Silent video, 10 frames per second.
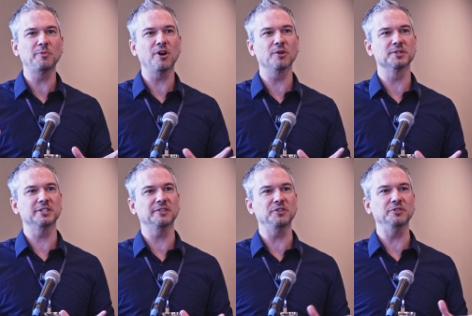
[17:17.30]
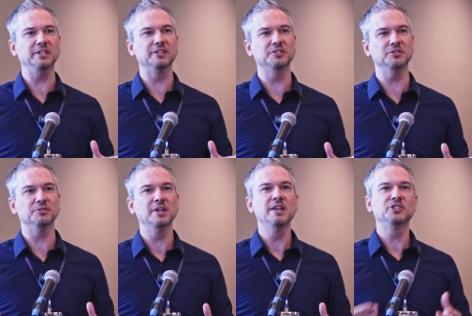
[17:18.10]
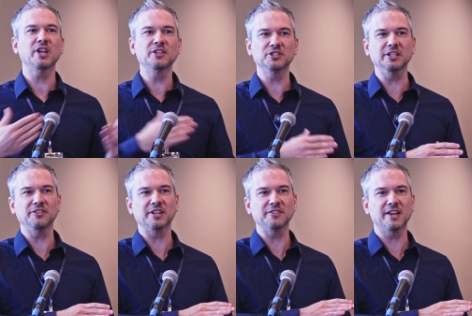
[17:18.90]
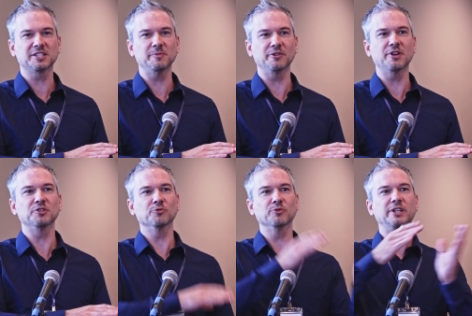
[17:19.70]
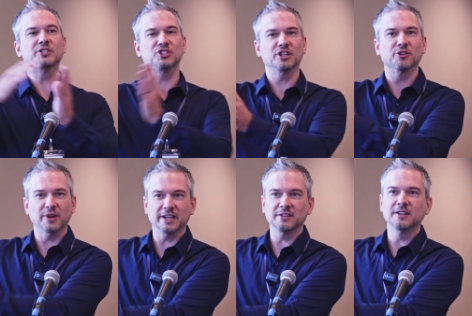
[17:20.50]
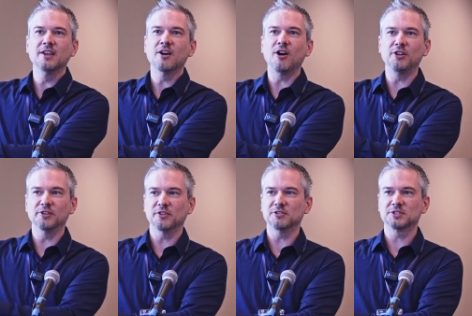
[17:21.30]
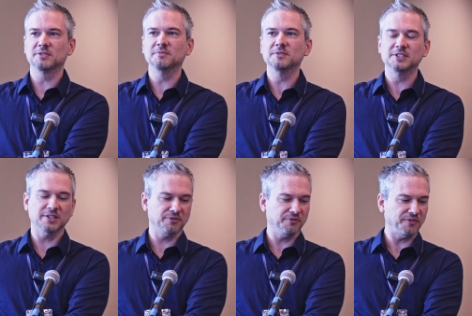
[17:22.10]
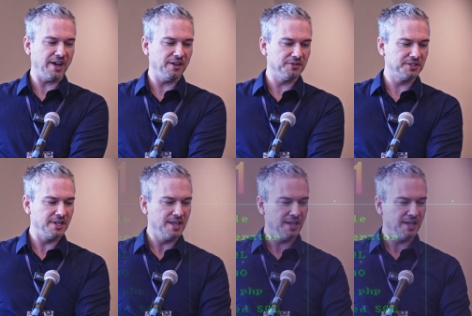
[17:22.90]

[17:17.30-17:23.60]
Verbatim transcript: part was that if you needed to change anything in the XML, you had to regenerate all of those different files.